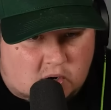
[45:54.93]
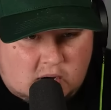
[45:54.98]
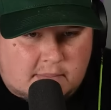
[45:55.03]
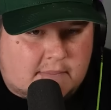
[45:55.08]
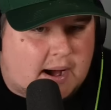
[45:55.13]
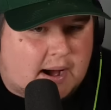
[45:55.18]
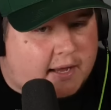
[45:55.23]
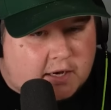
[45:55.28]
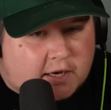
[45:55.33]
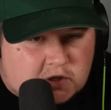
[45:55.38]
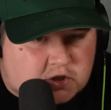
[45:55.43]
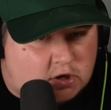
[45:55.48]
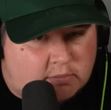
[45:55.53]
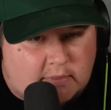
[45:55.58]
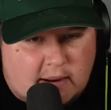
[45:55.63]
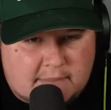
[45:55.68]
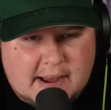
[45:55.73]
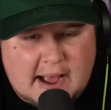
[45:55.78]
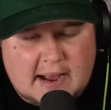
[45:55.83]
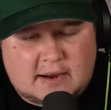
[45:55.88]
I'm not going to turn
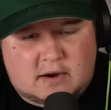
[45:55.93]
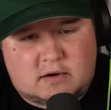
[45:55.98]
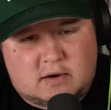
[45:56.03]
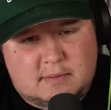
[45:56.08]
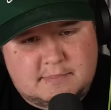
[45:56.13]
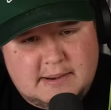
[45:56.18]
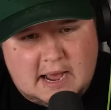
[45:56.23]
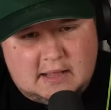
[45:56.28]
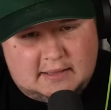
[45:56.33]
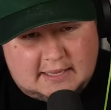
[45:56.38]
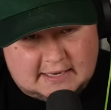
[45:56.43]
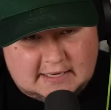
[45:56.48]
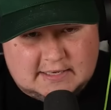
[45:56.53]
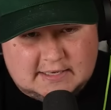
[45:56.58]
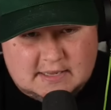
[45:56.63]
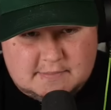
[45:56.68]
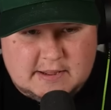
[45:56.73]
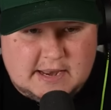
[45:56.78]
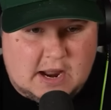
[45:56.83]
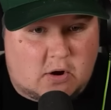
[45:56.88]
my back on him now like I
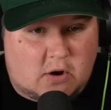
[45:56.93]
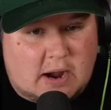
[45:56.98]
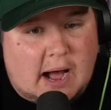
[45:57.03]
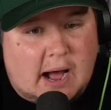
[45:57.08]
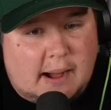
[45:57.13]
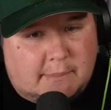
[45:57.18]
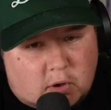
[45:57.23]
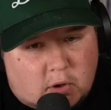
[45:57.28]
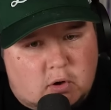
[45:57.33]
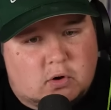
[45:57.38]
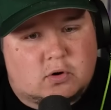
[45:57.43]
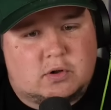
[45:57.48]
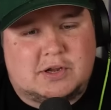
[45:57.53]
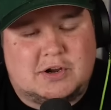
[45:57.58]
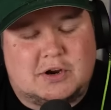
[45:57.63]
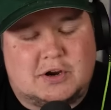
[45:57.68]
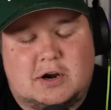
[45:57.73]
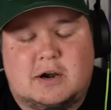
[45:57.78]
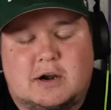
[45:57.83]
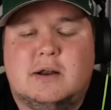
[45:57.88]
did Manel Kape
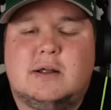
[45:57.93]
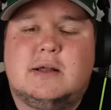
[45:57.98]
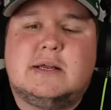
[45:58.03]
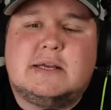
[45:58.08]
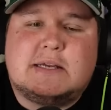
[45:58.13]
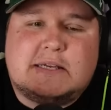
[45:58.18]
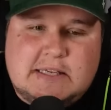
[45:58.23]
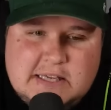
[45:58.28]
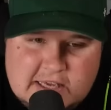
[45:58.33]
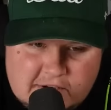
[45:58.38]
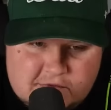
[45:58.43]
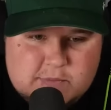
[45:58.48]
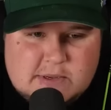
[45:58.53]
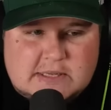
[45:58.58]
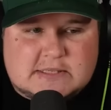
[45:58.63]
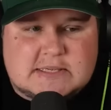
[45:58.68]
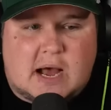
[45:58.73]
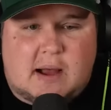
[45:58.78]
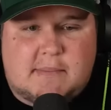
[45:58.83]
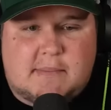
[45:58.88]
earlier. Give me Tommy